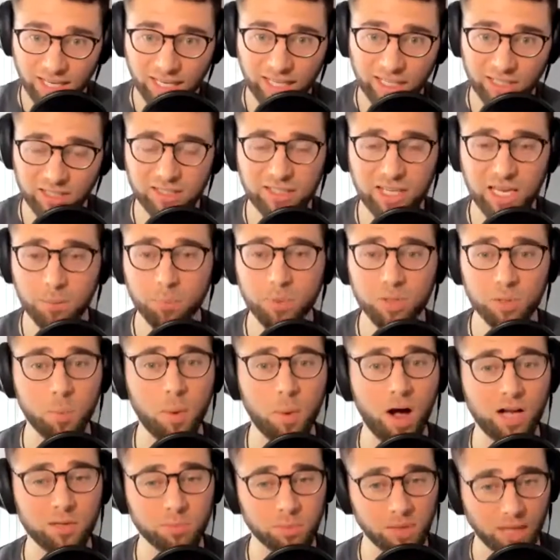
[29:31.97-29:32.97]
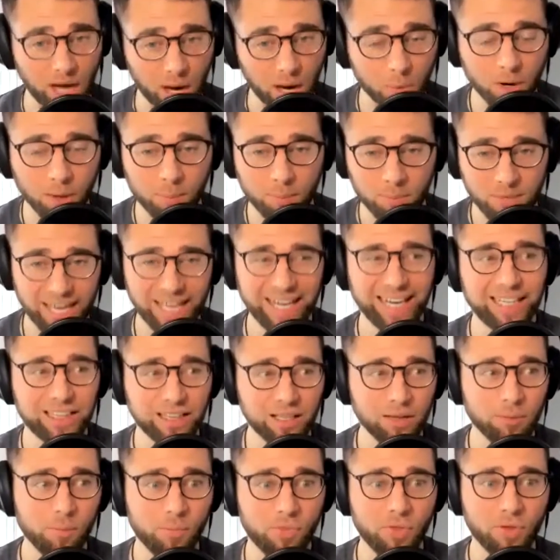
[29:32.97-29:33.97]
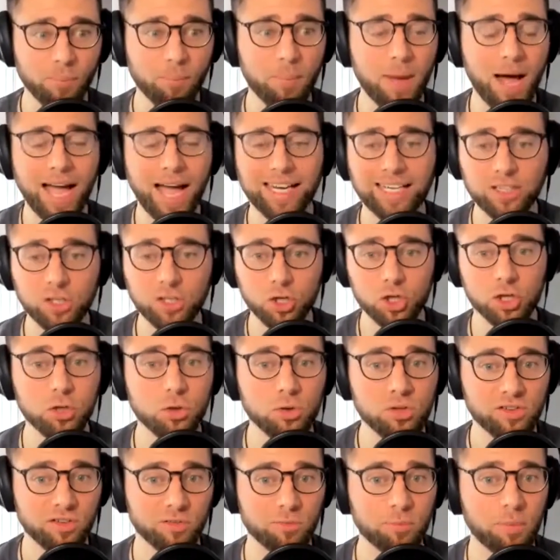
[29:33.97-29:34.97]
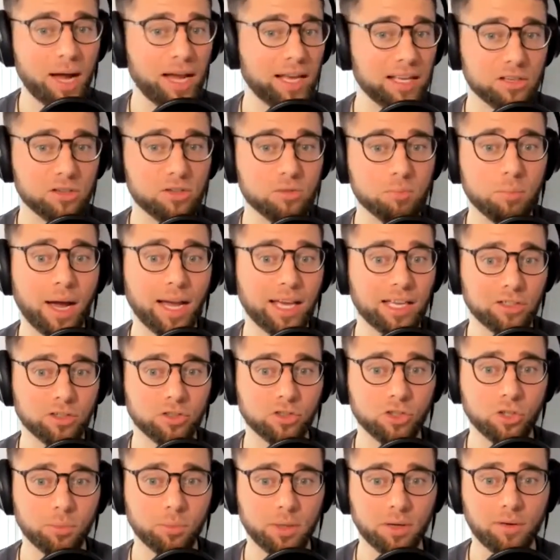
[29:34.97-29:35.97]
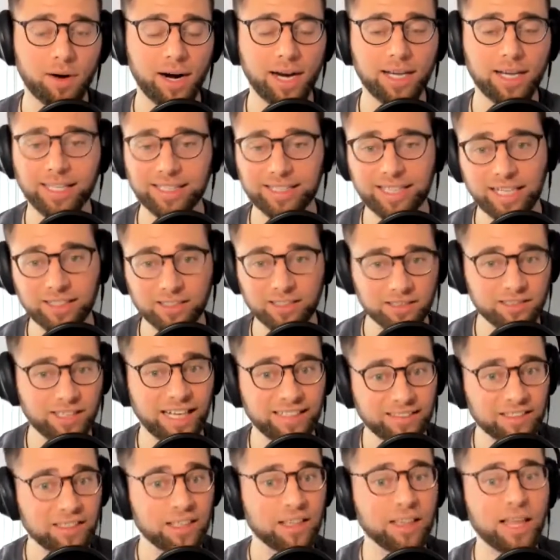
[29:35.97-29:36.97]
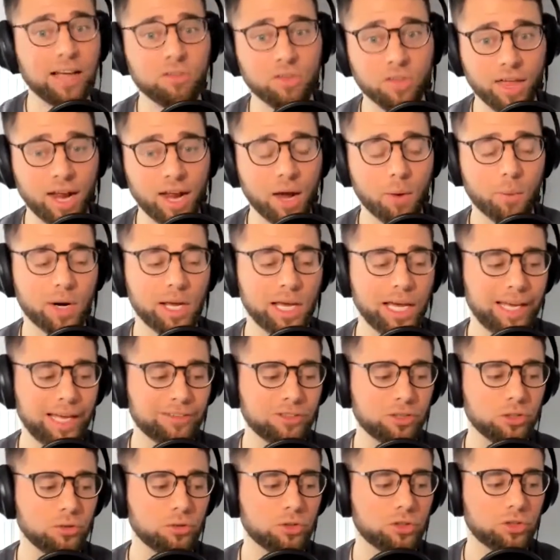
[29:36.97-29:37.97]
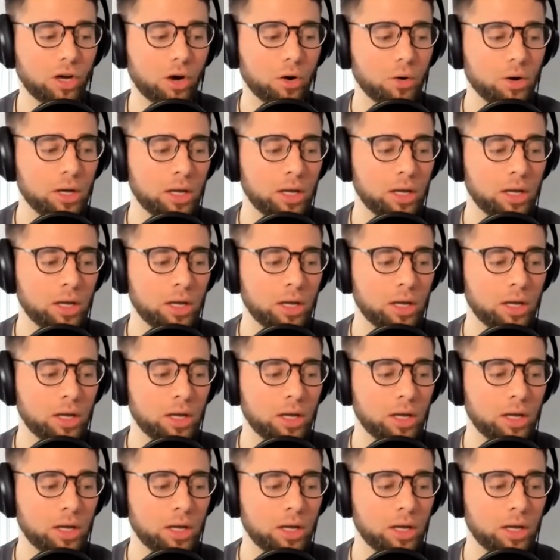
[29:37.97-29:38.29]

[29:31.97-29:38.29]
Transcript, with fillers: dig as deep as possible. Like I want to get in the, the mind and the shoes of my, my consumer, right? Like that's, yes. that's the level that I want to get to. So